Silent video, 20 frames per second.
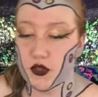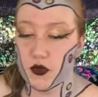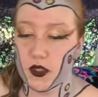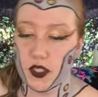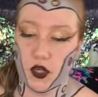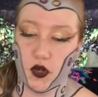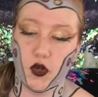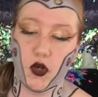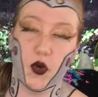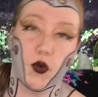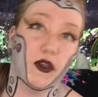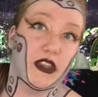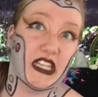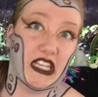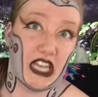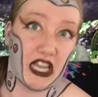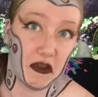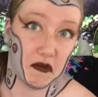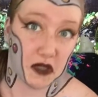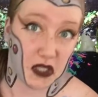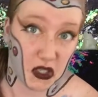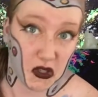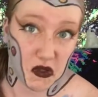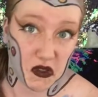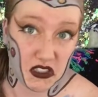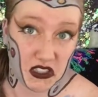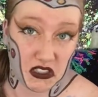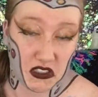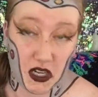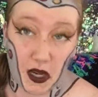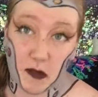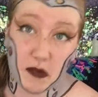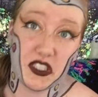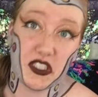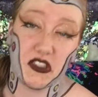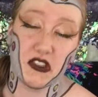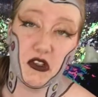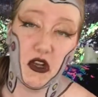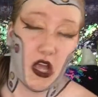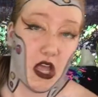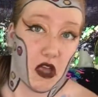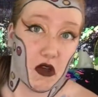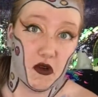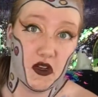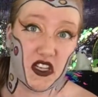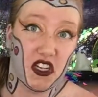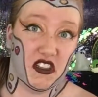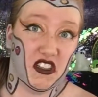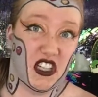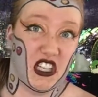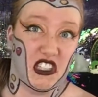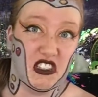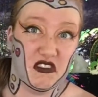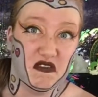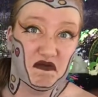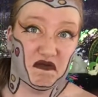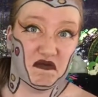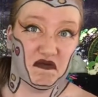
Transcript: we don't know what the Kaminoans are up to, we don't know